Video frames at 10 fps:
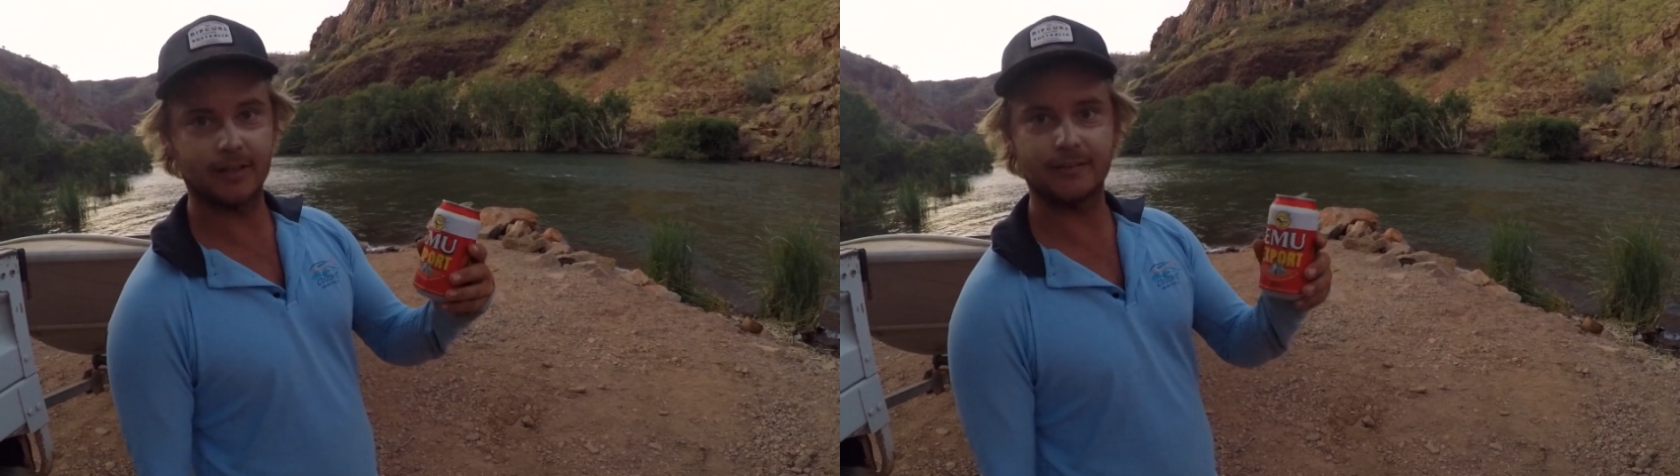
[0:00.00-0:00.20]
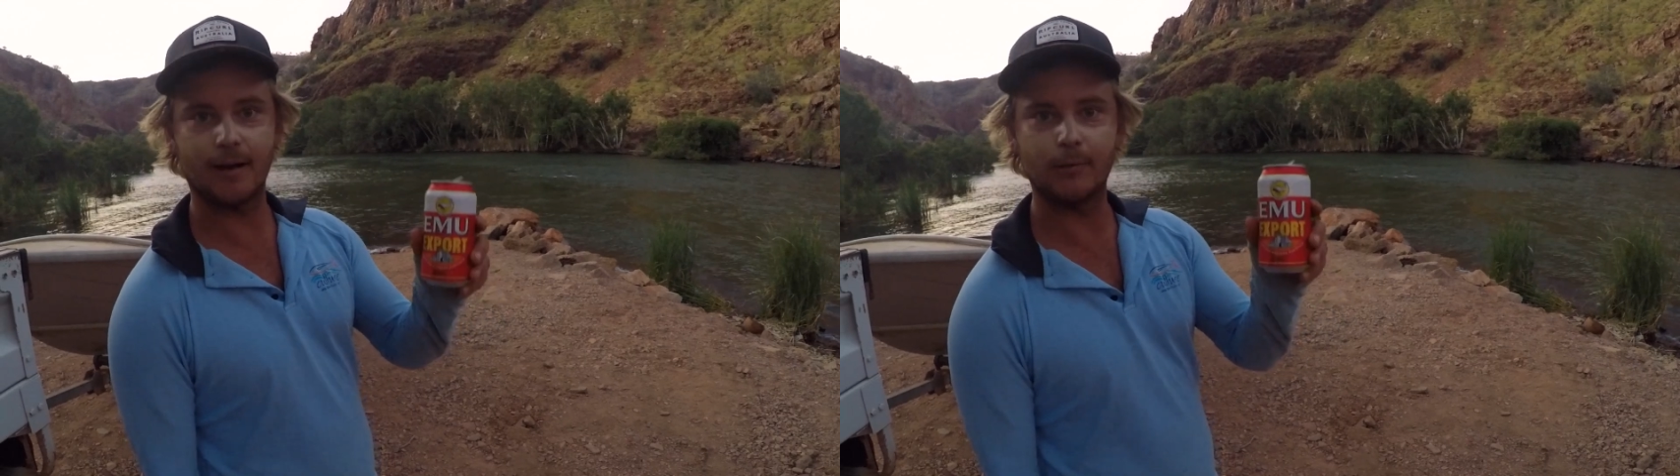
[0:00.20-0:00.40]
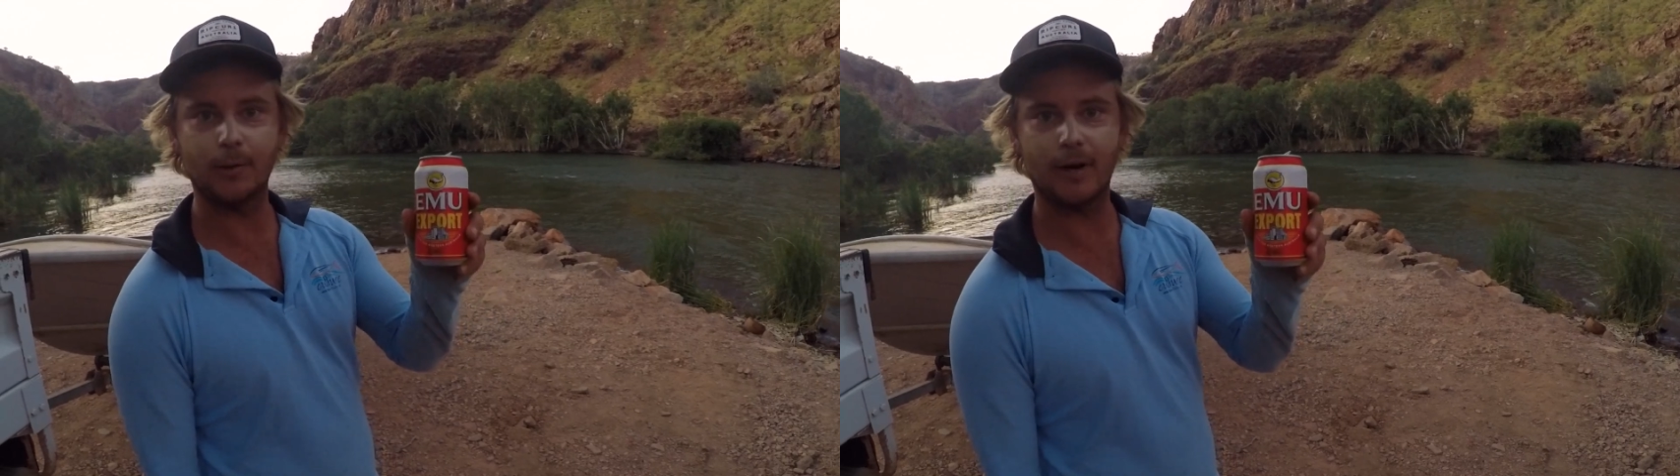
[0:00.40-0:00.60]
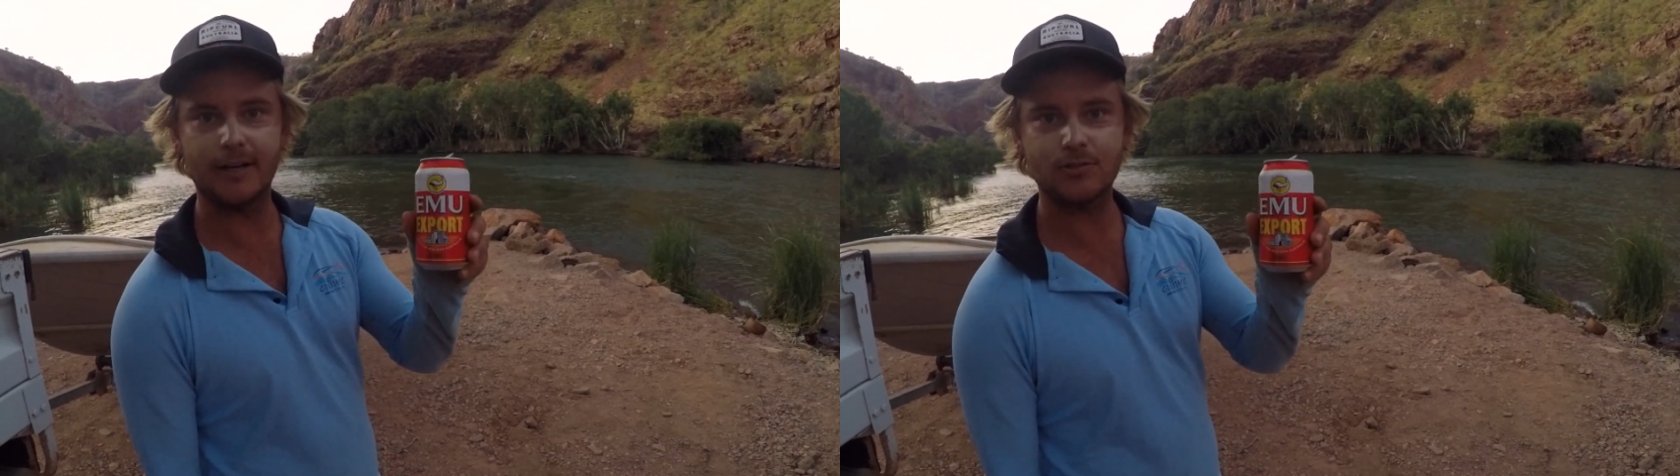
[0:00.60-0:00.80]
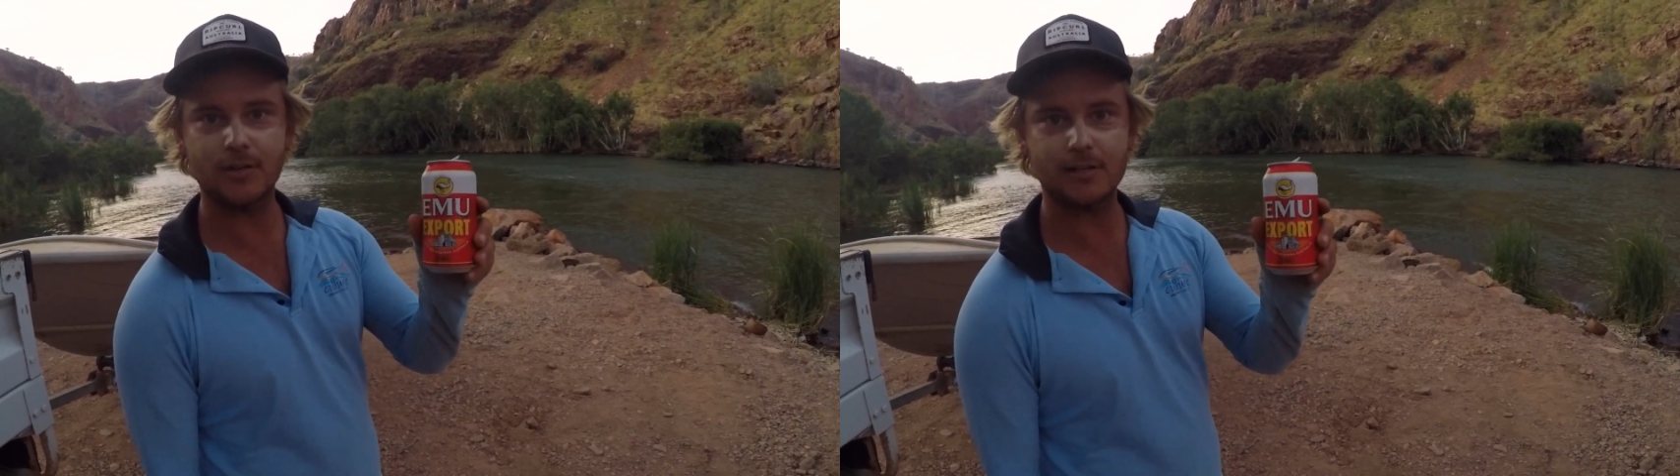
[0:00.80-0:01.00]
in
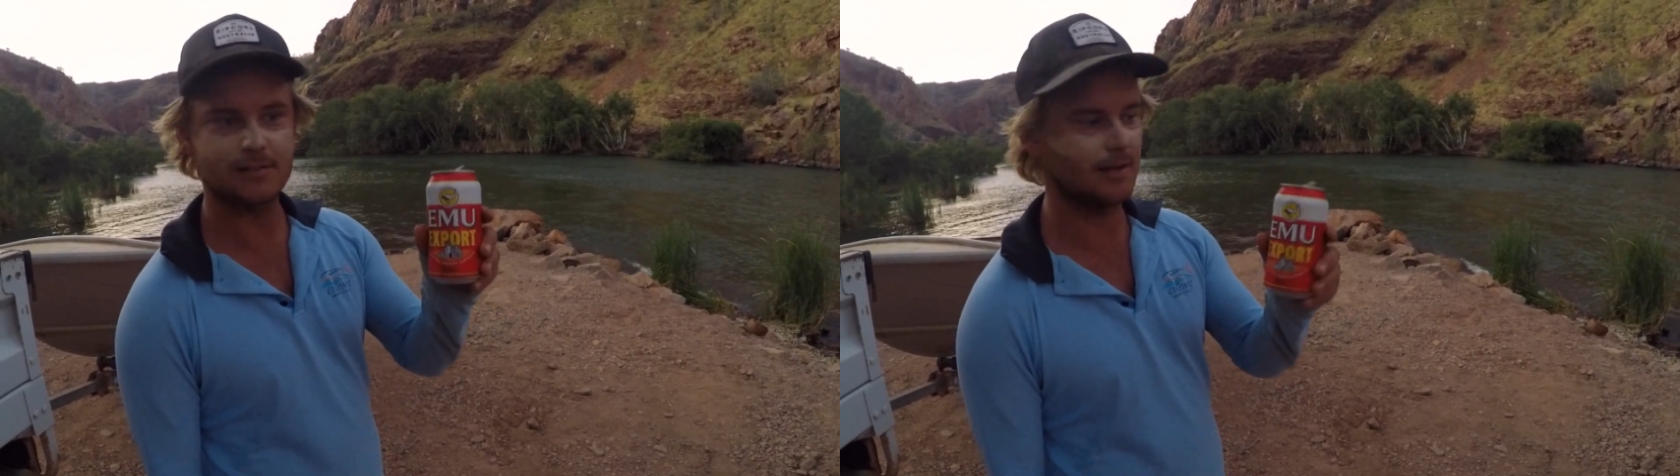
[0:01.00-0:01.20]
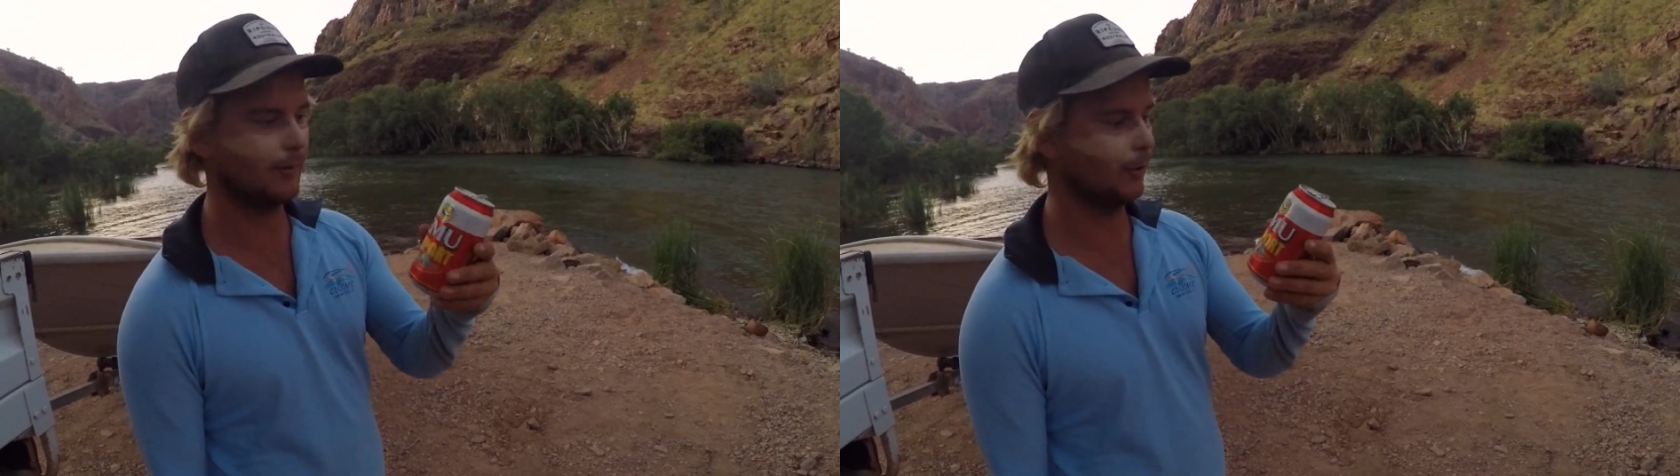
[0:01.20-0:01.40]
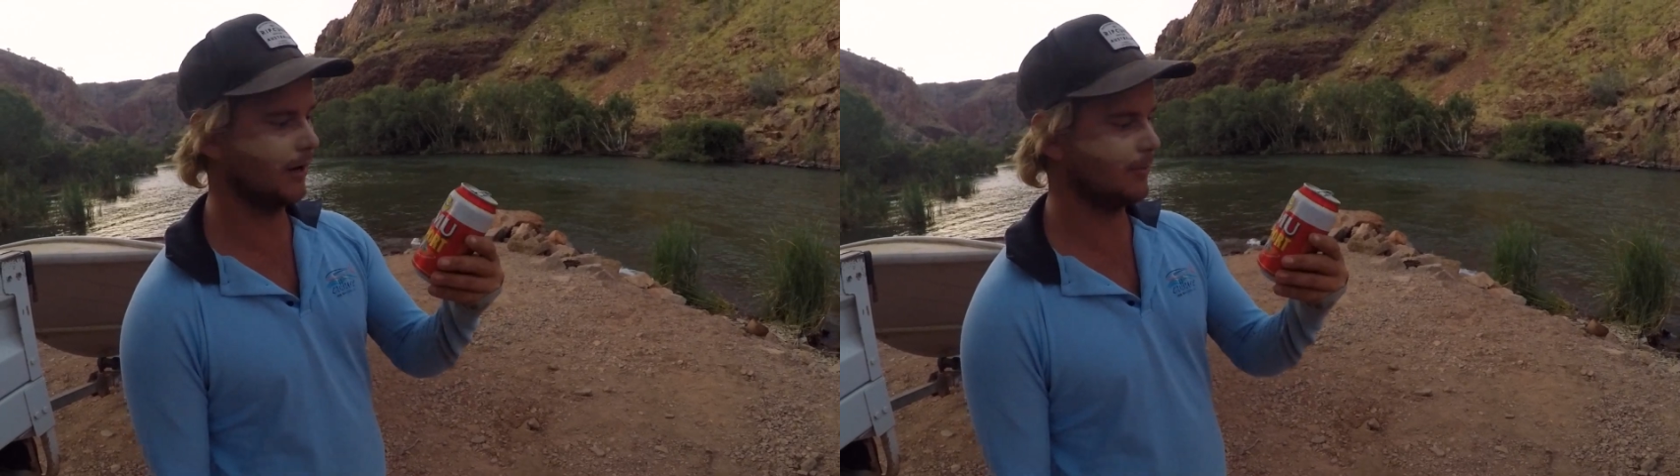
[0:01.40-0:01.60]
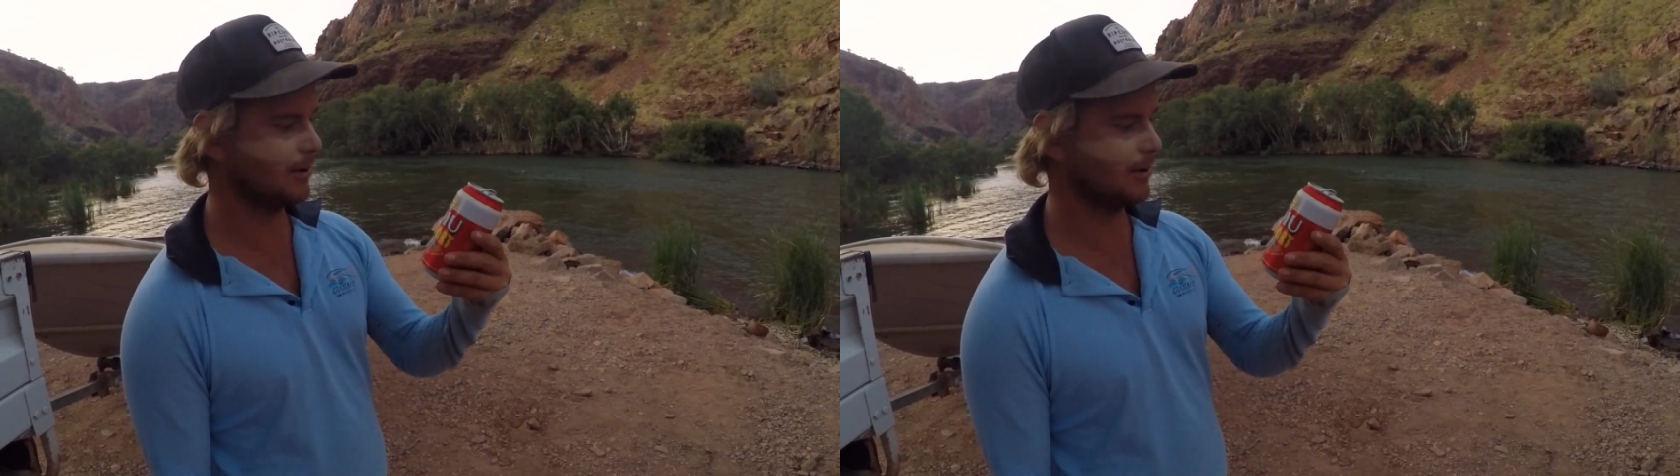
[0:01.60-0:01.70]
WA, drink as WA